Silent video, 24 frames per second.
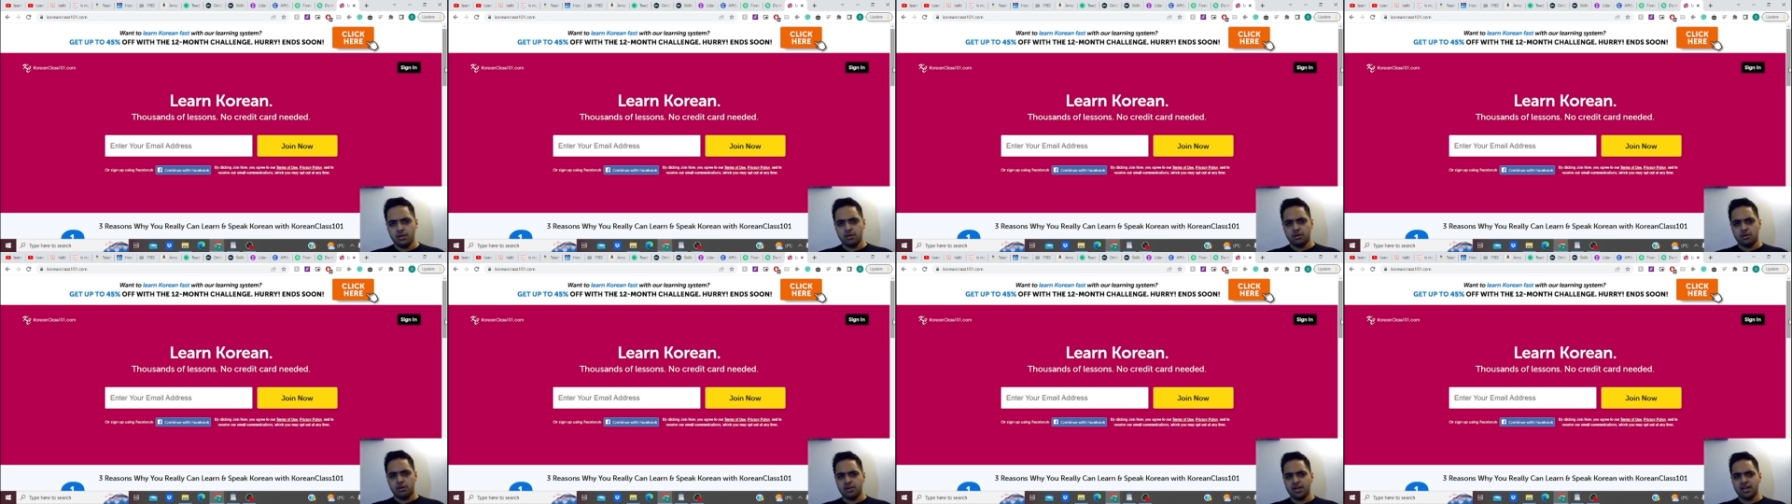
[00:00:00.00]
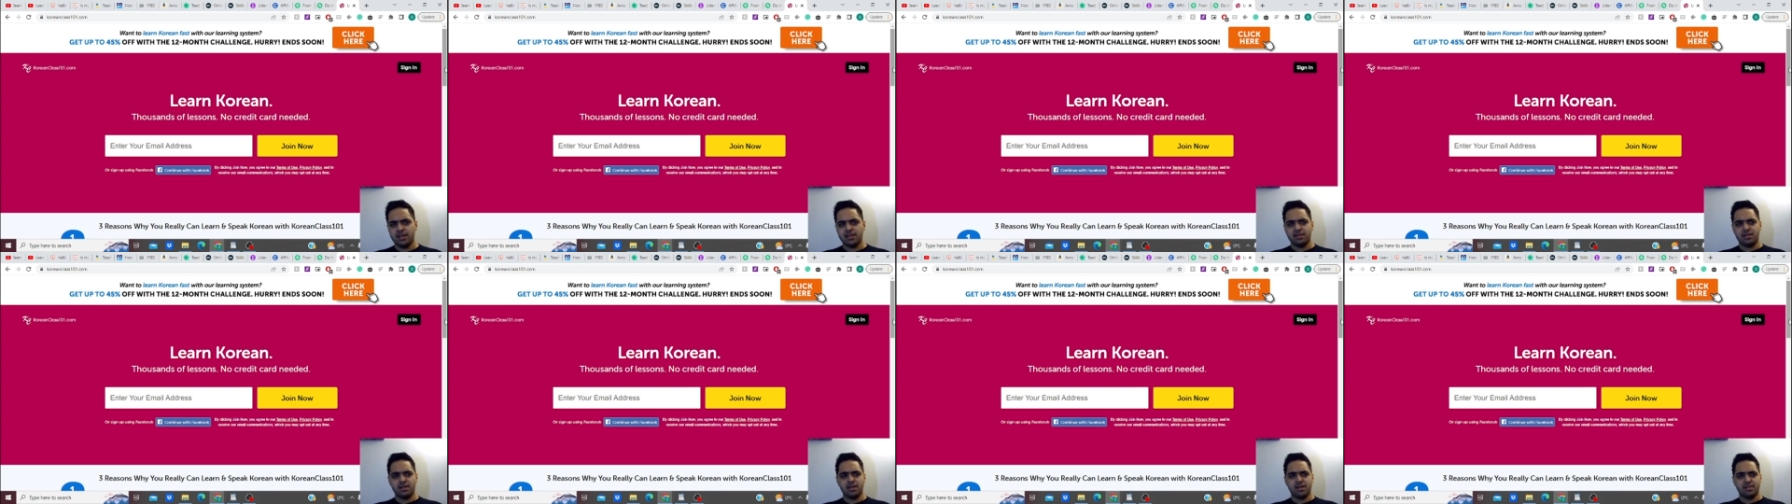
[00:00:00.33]

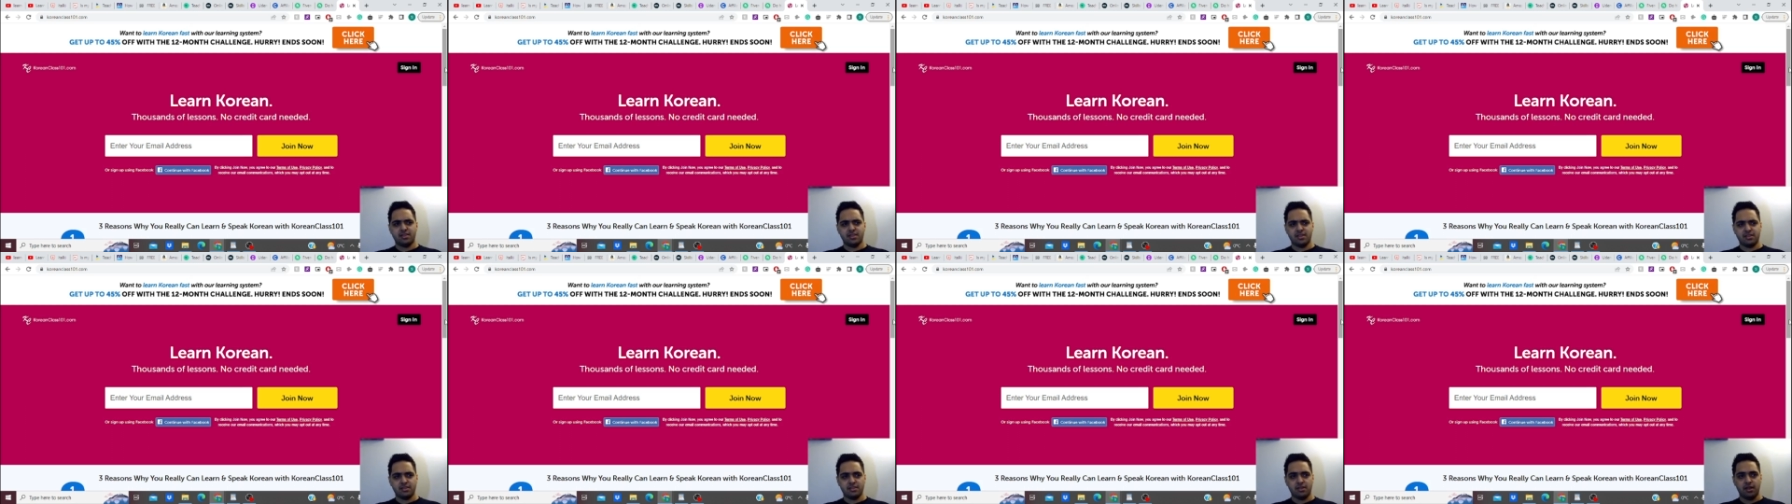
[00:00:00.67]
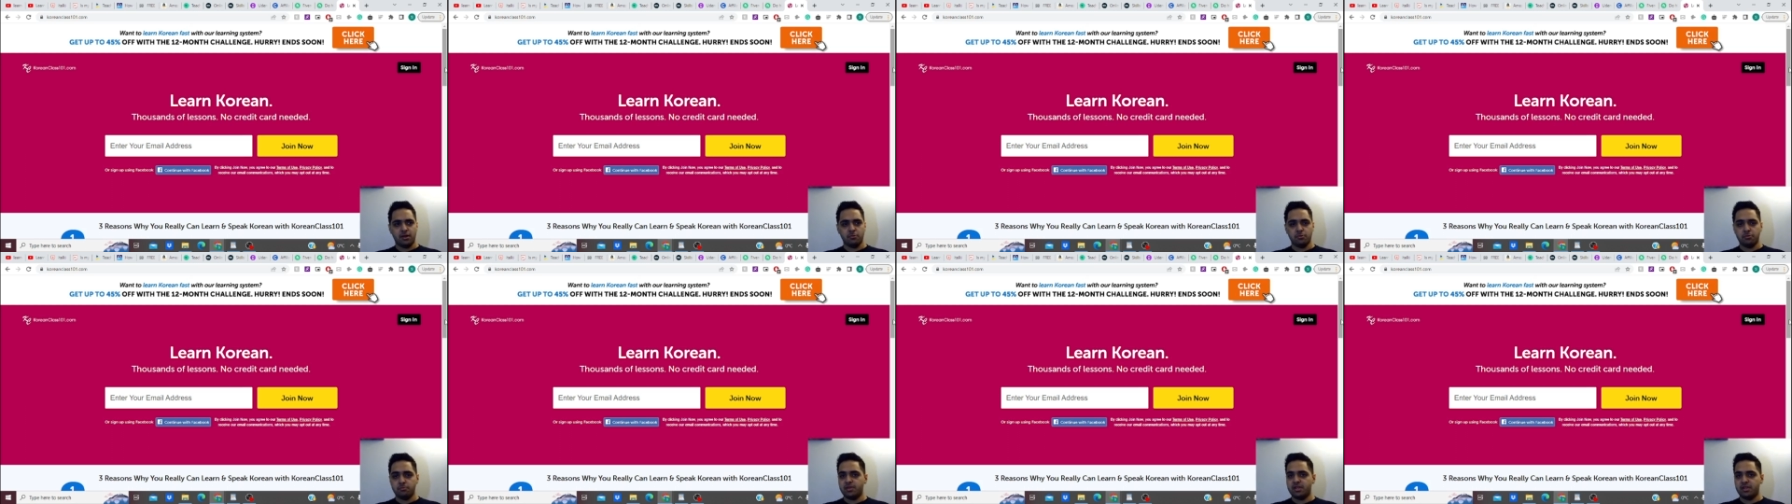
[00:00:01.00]
Alright, I think
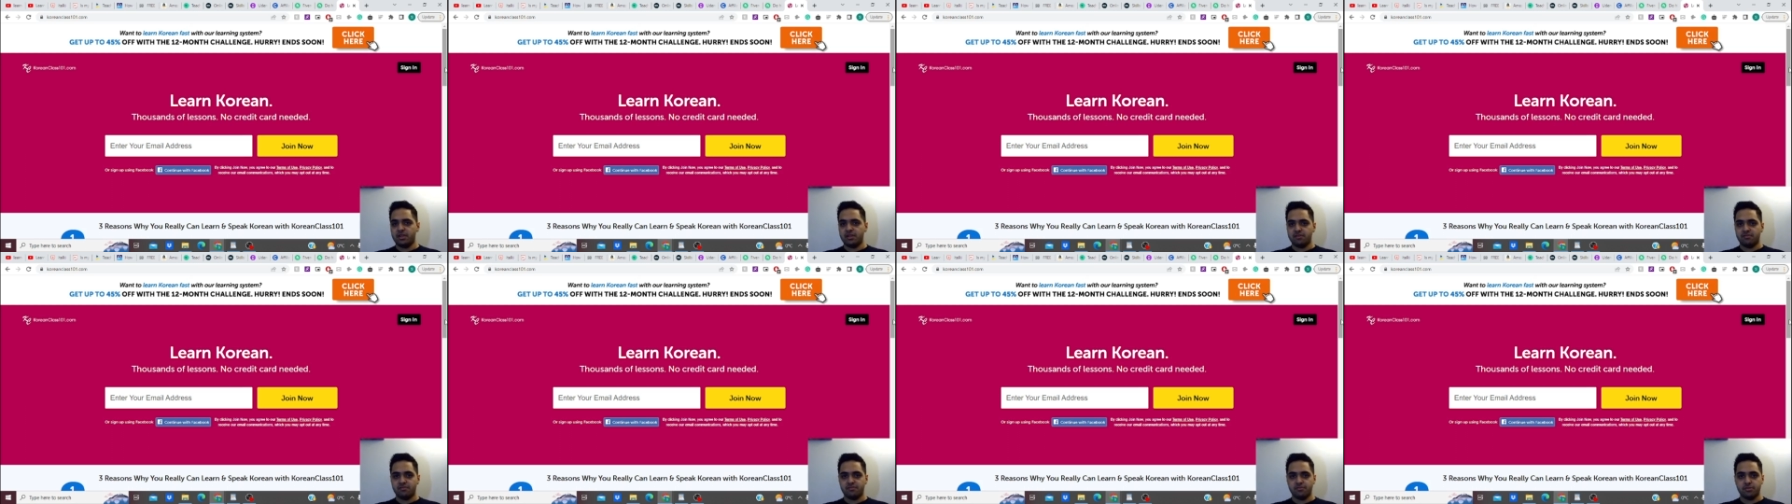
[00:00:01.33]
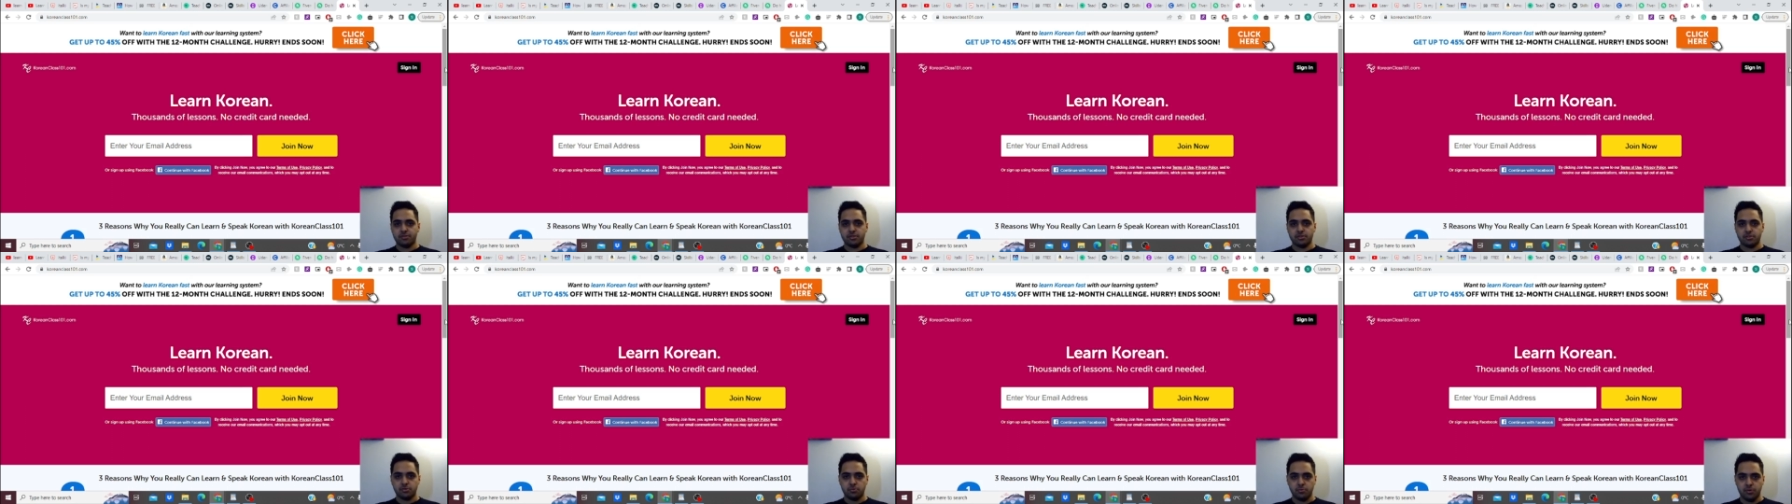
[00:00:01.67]
that would be it for
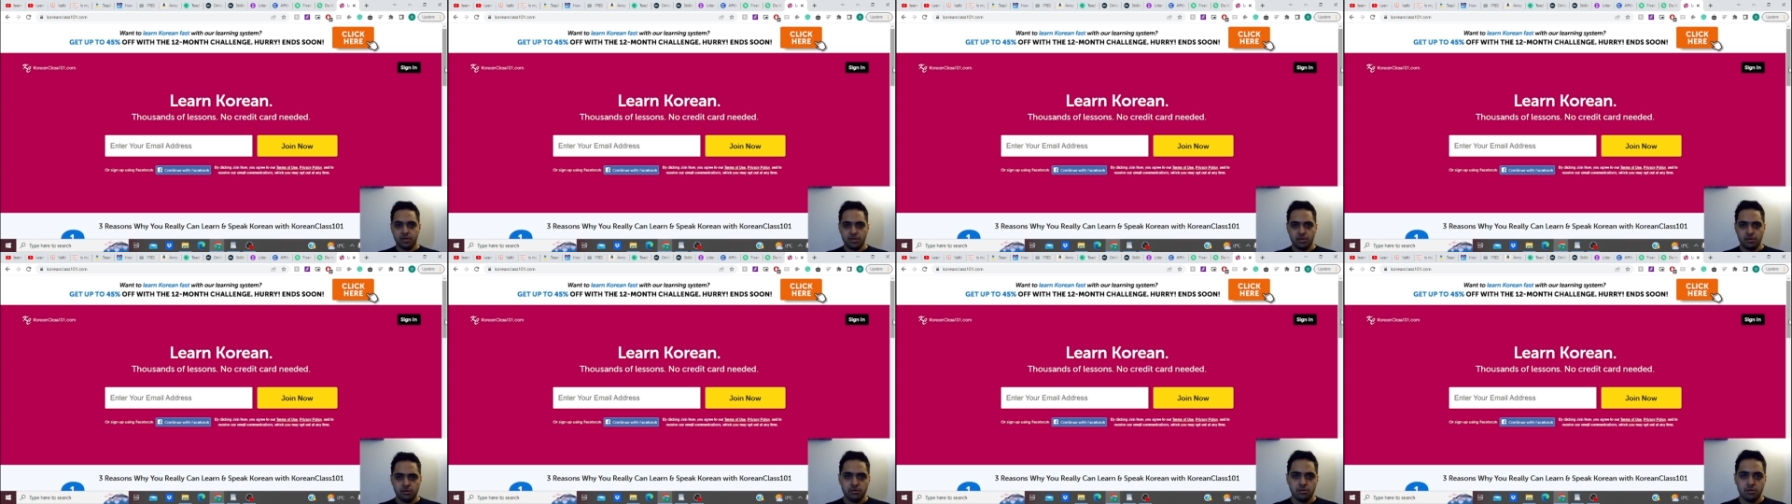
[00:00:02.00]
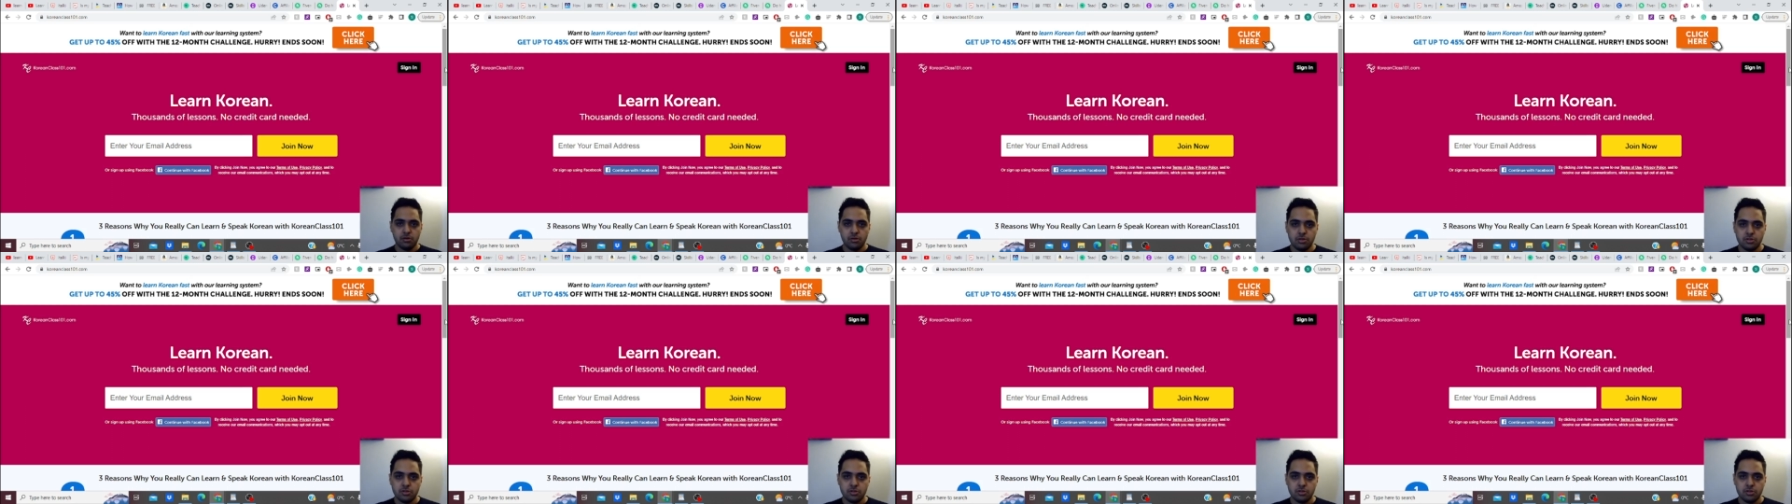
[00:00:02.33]
this video.